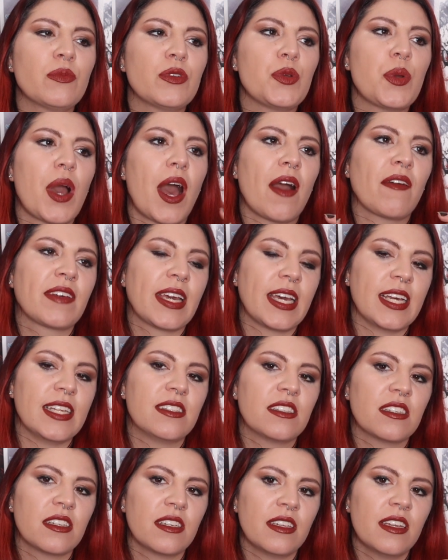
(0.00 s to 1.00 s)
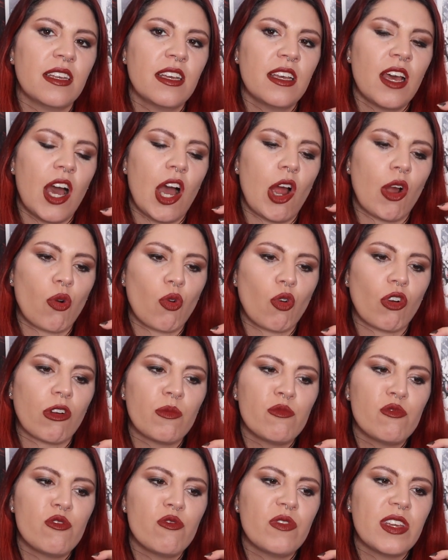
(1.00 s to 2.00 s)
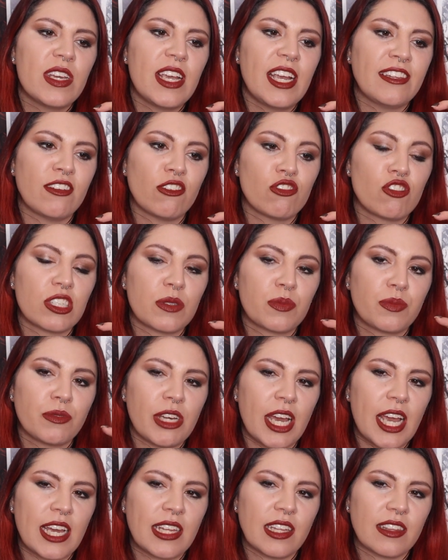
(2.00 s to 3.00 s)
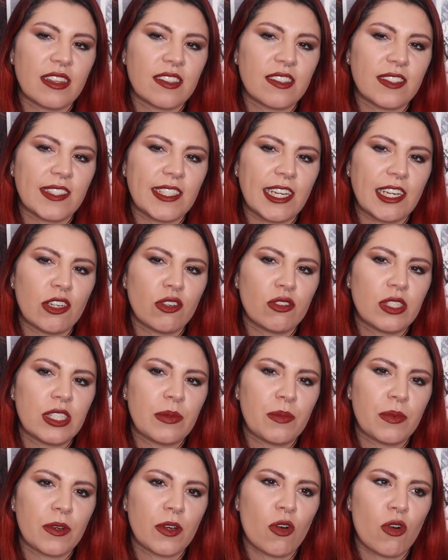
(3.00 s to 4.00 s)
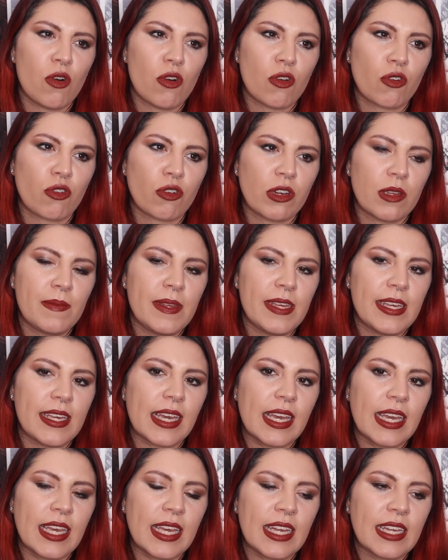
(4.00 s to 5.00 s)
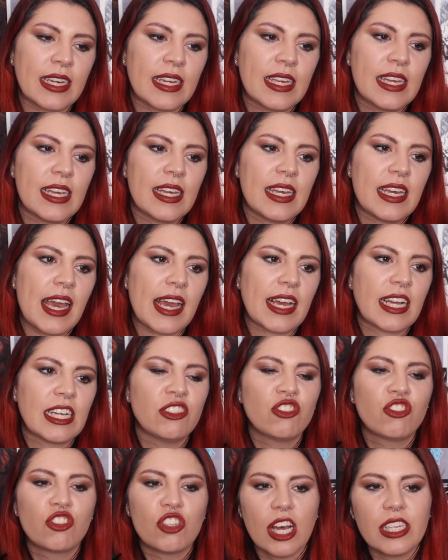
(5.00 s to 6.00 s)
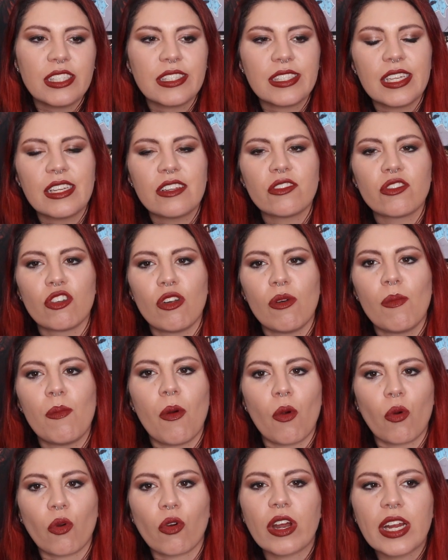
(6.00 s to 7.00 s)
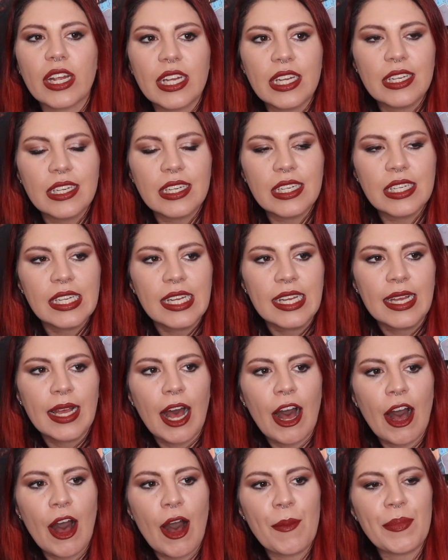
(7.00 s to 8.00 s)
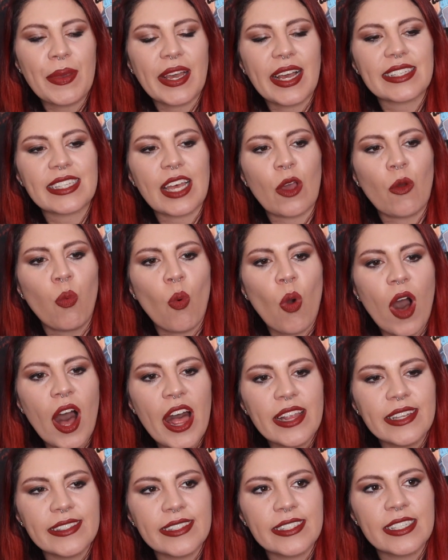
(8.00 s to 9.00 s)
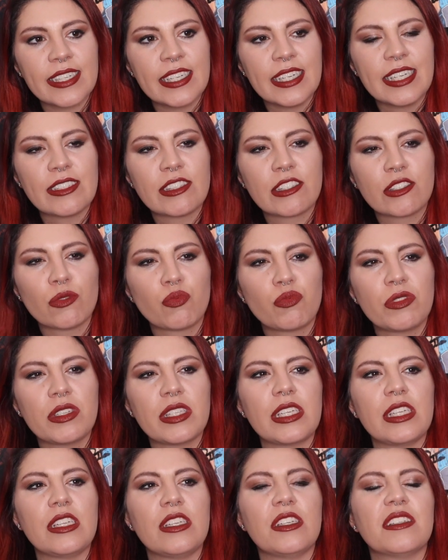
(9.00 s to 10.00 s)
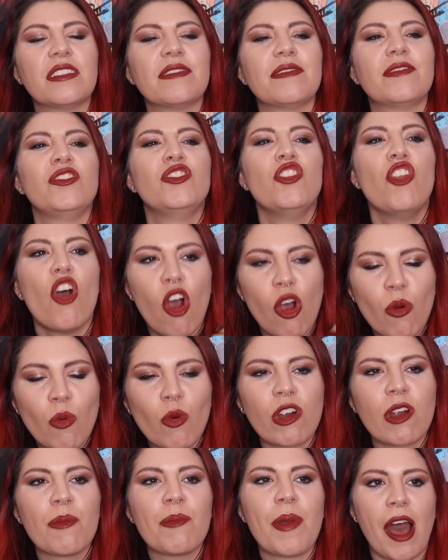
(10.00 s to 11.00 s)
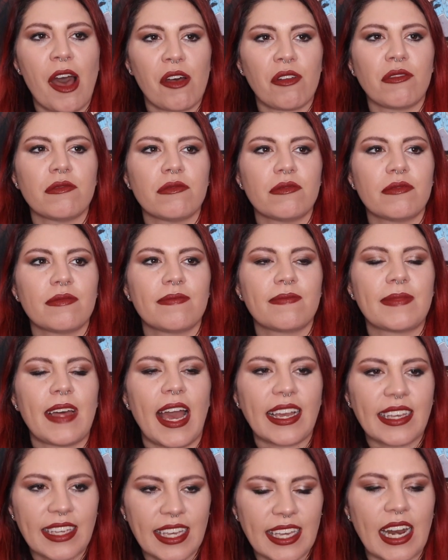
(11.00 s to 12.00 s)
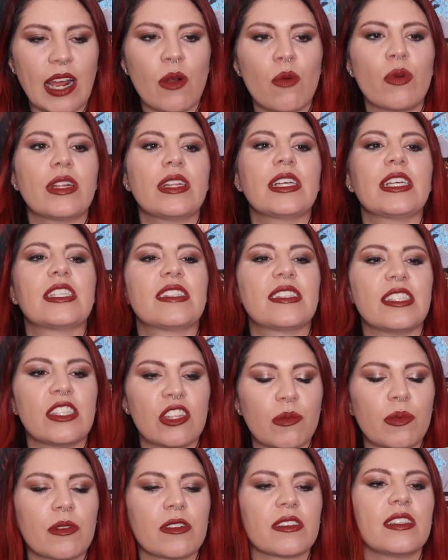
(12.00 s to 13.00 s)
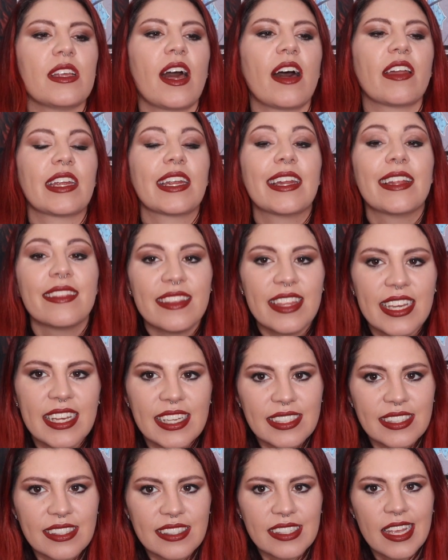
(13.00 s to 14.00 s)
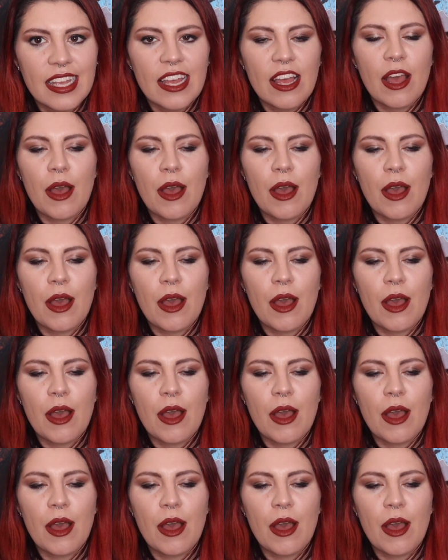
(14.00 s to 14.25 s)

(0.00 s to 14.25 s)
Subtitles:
when you have kids in a horror movie and they're just playing like the stereotypical creepy kid, it can just get a little boring, because I want to really know more about that kid. I want to like see their personality. And this,